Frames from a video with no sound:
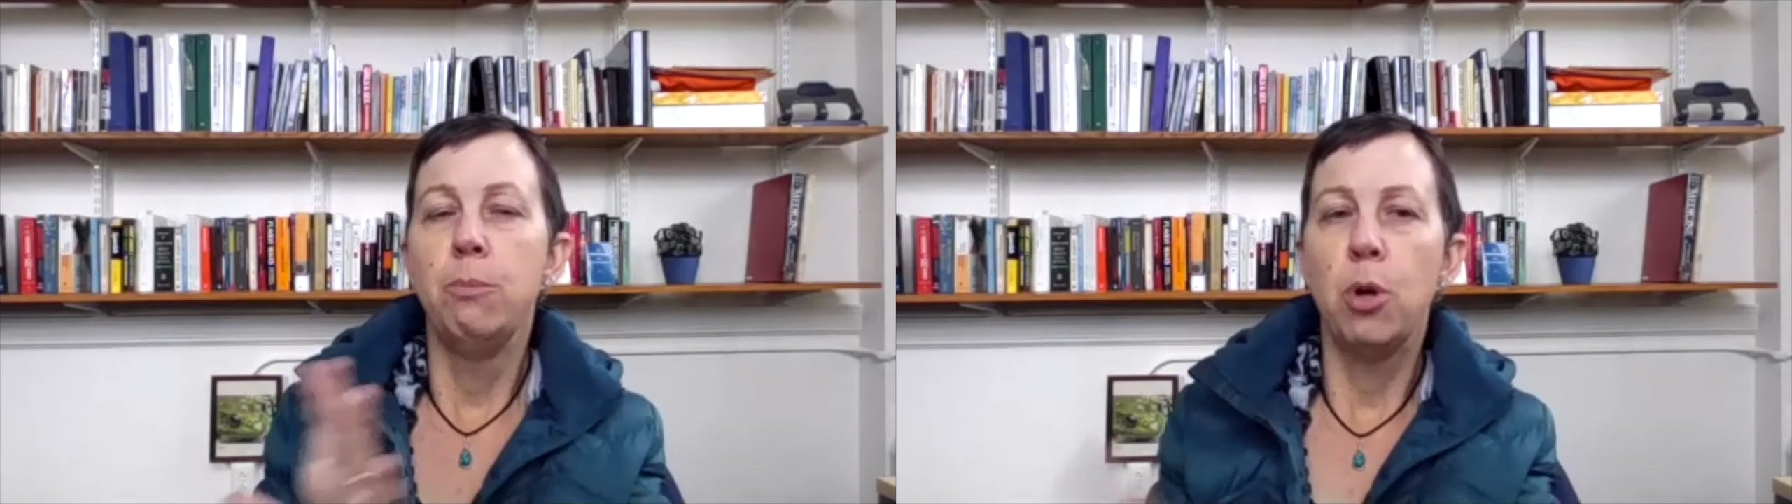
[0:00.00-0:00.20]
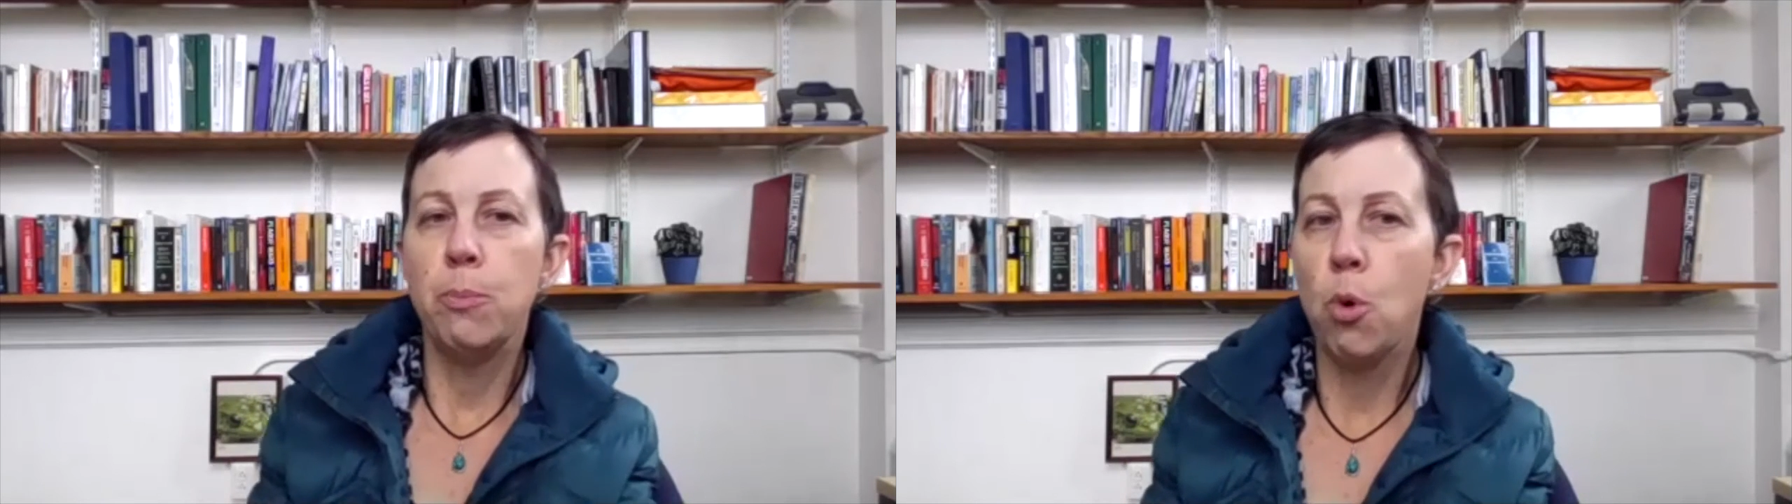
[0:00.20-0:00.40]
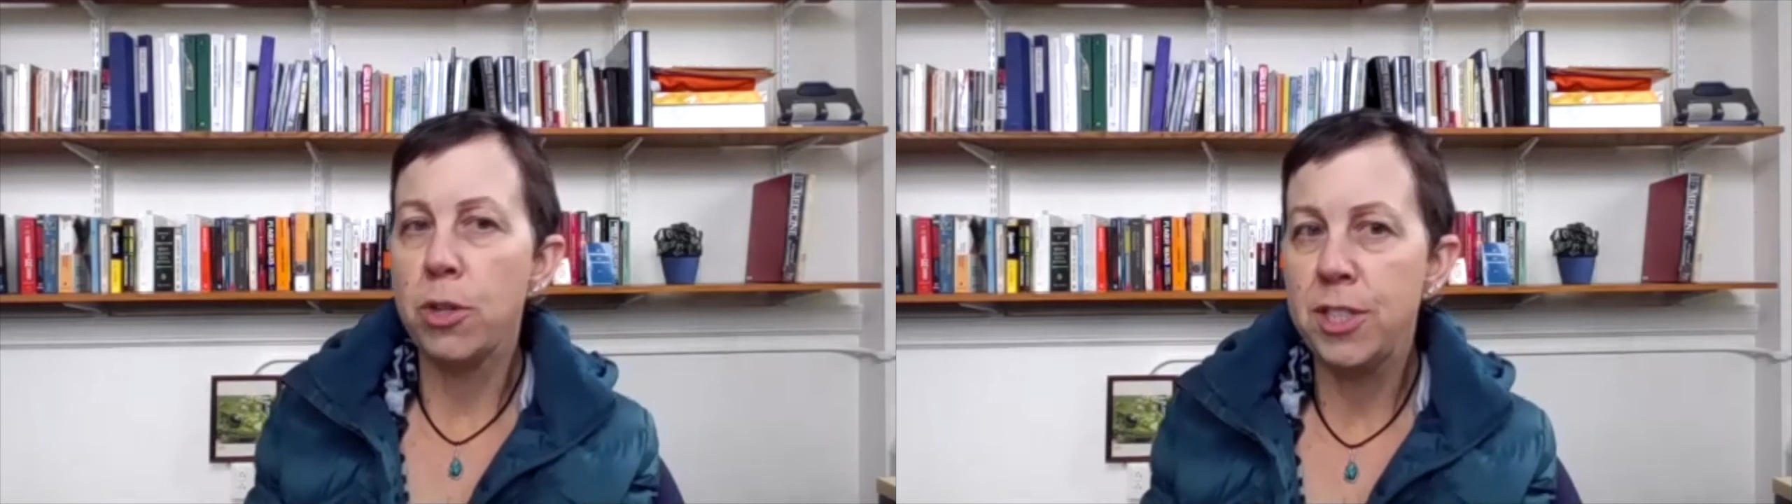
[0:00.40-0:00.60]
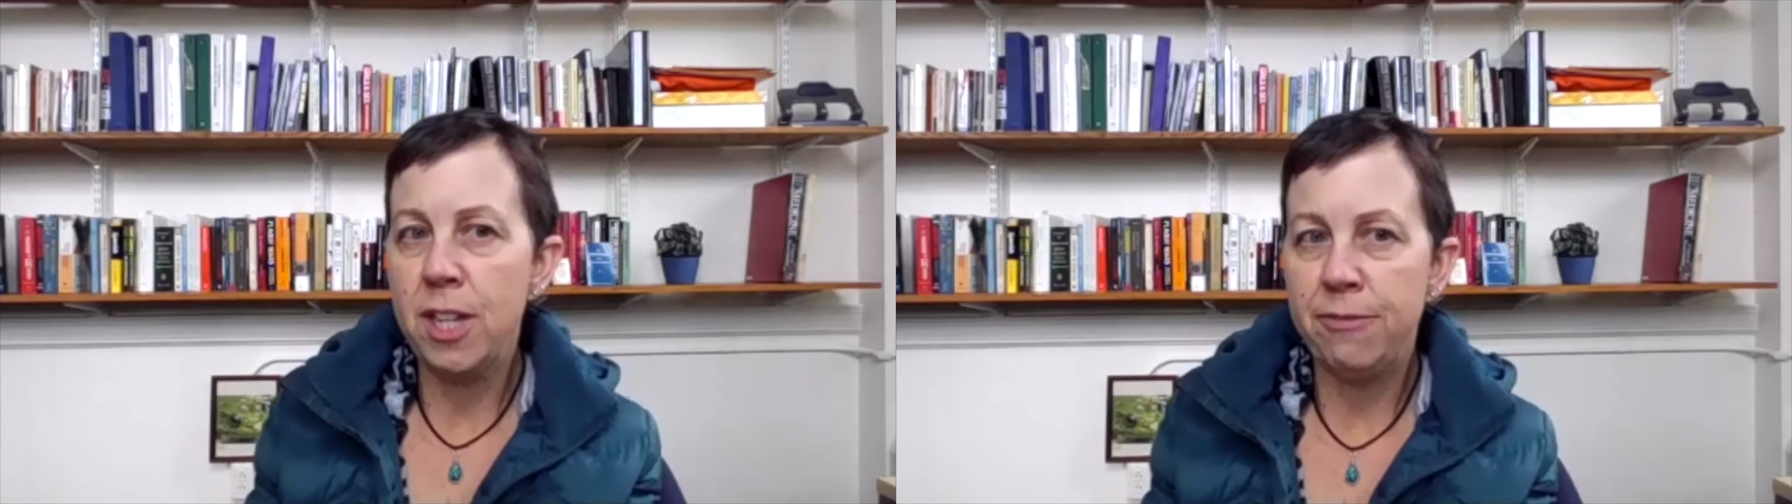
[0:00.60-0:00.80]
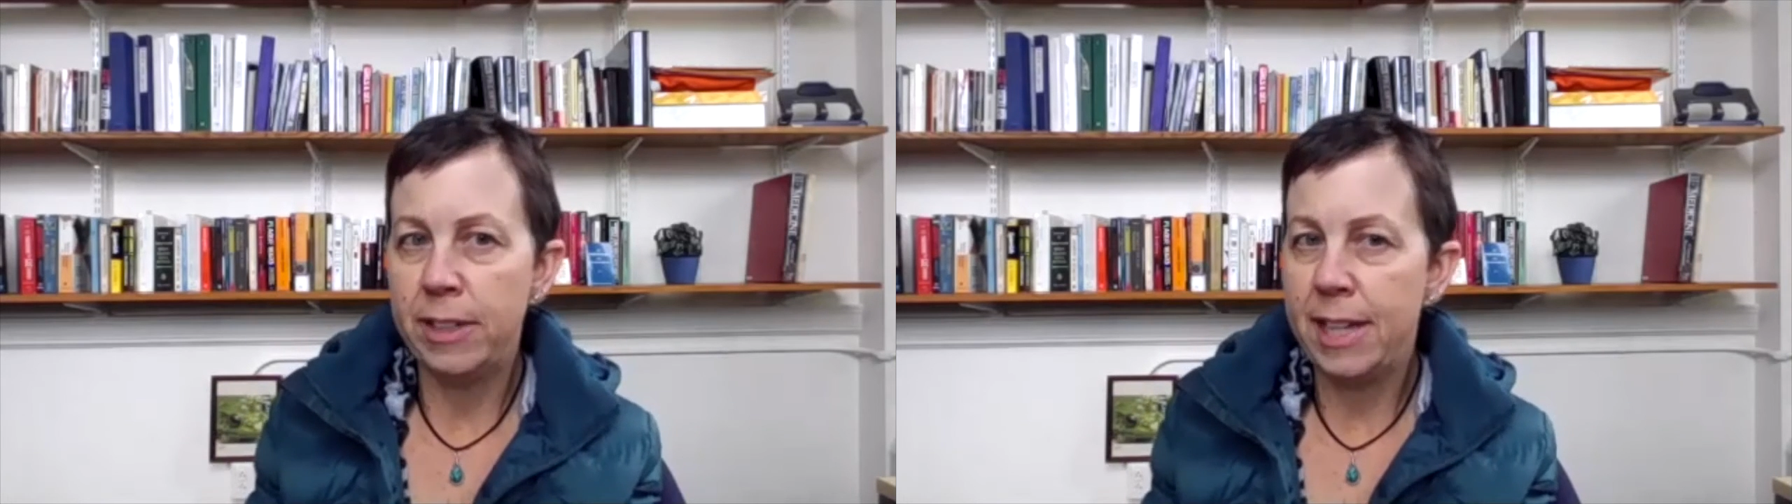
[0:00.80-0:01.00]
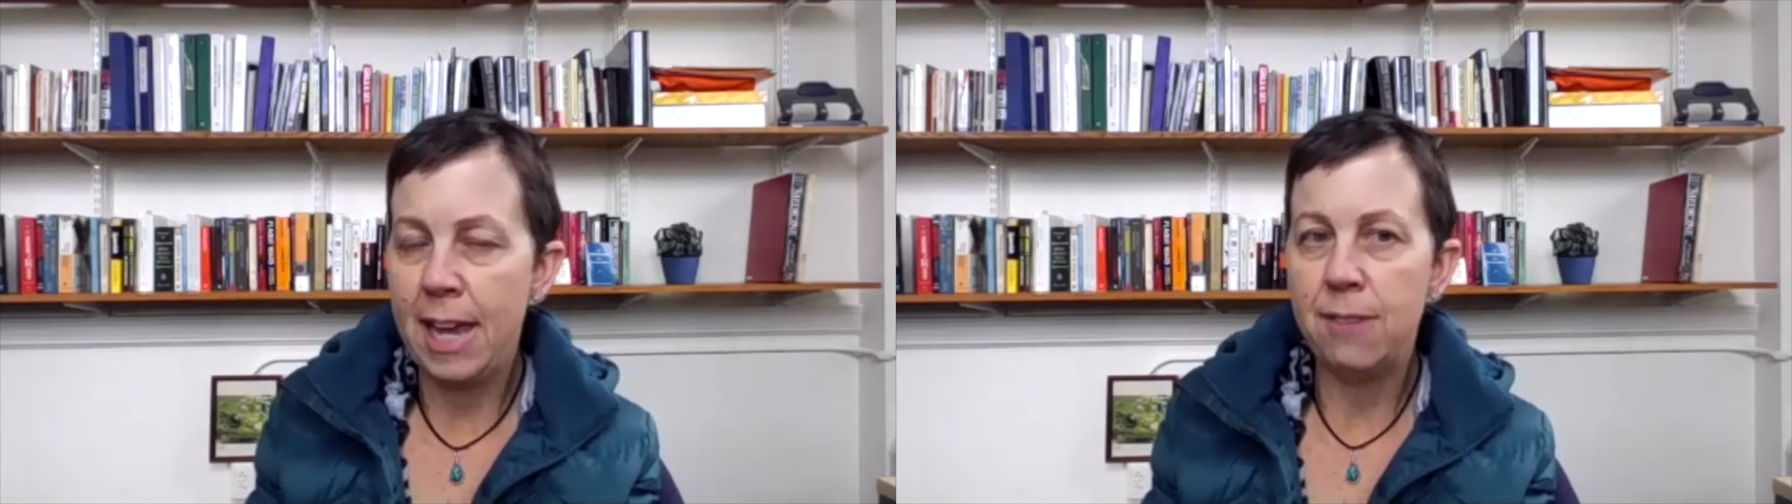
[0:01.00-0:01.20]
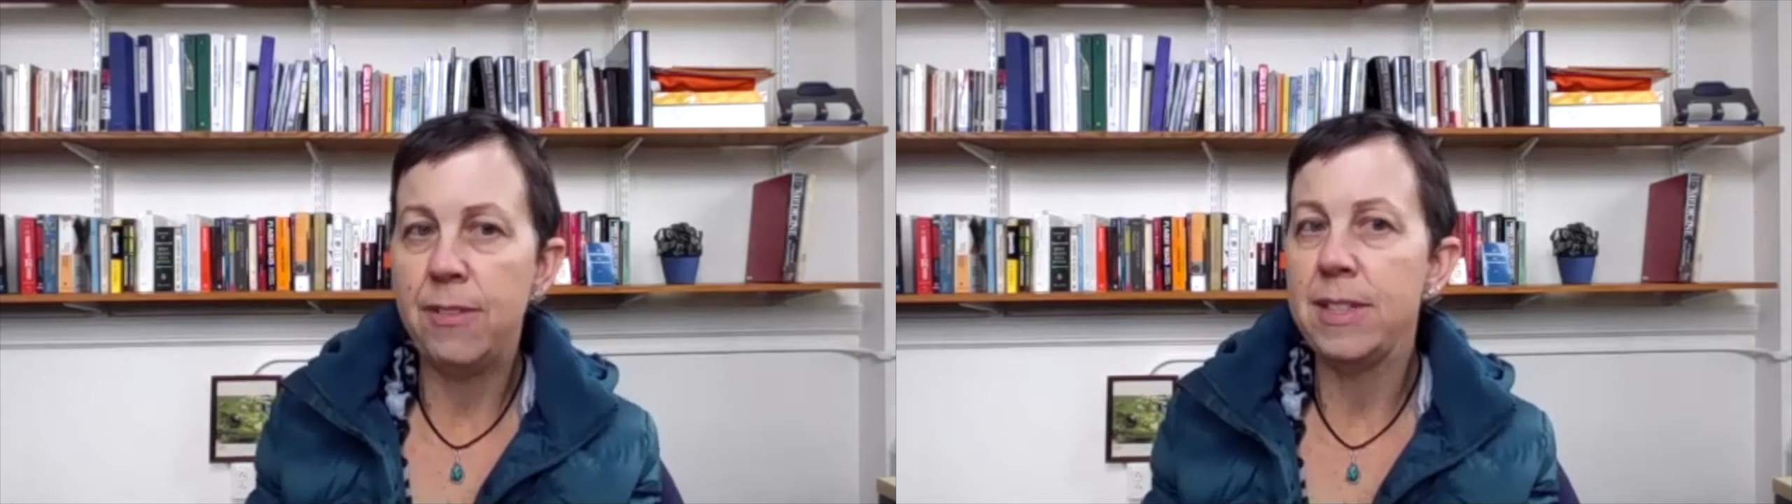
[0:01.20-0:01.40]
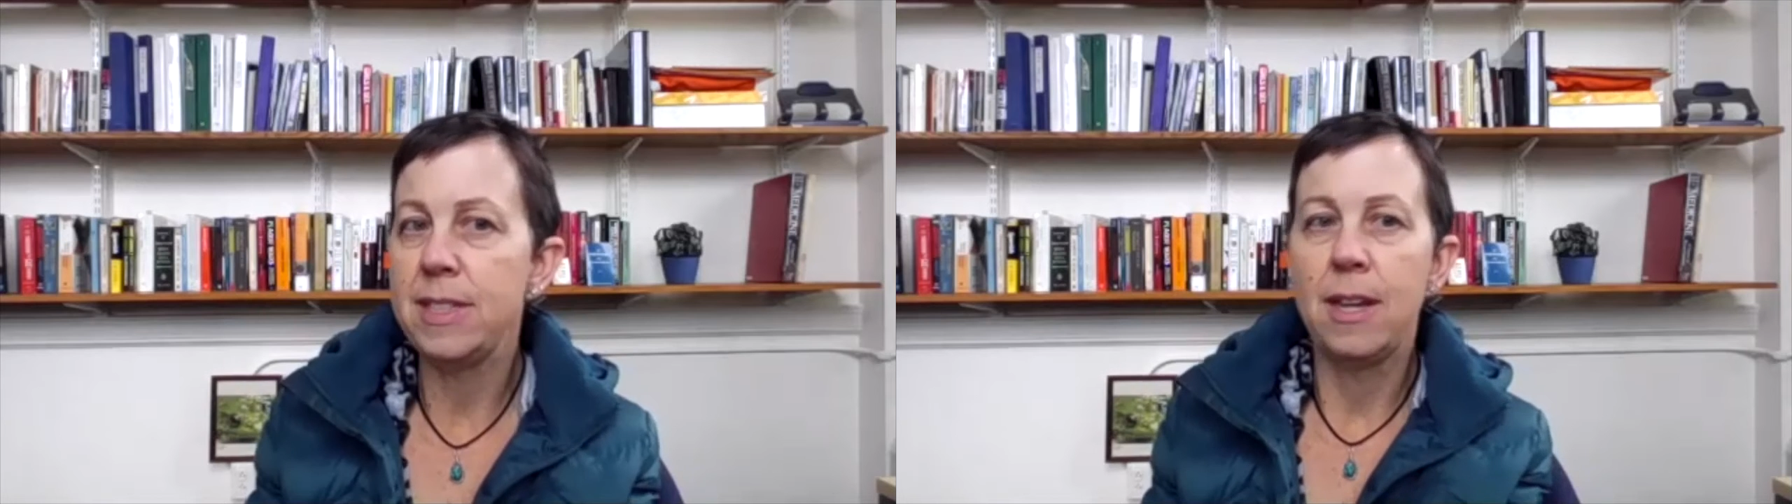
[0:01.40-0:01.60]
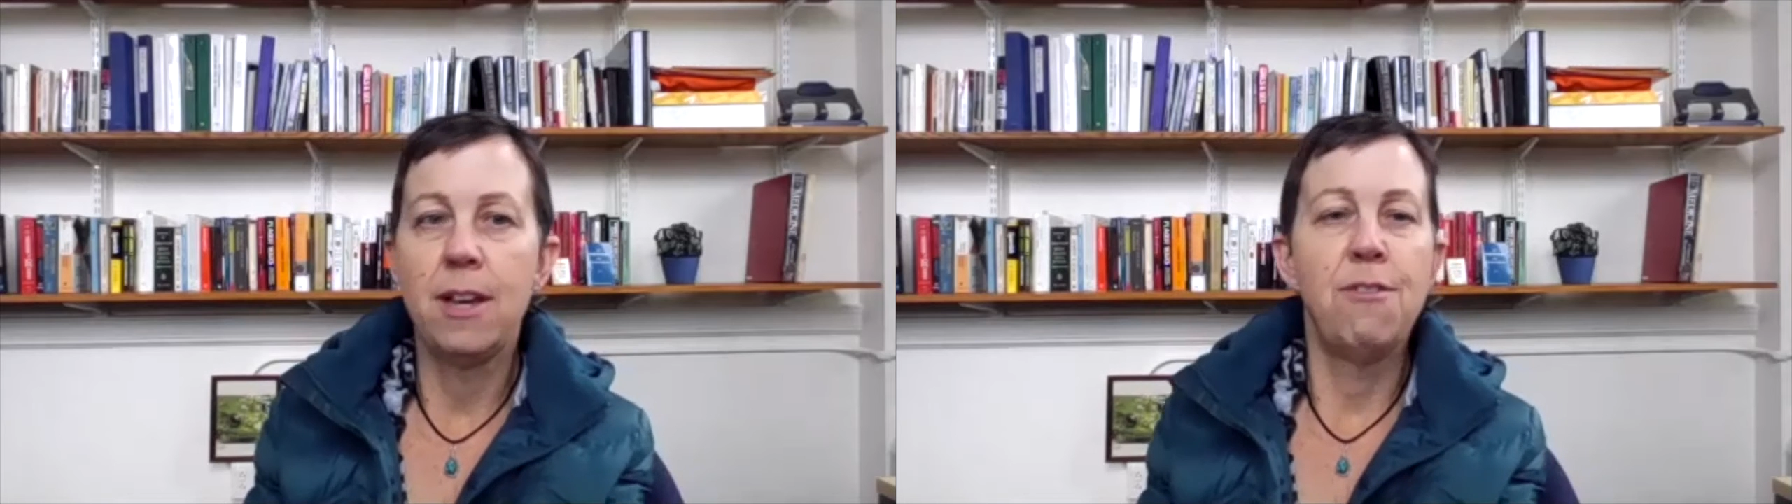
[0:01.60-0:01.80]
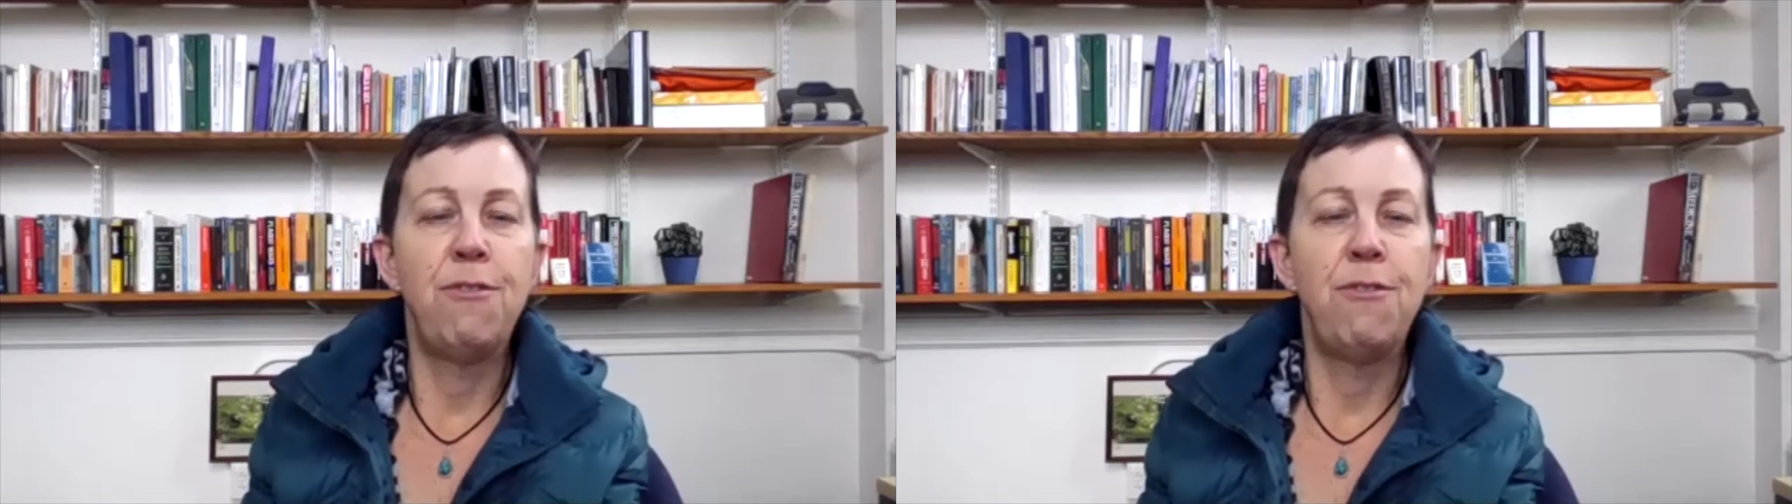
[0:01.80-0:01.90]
put more stuff on Canvas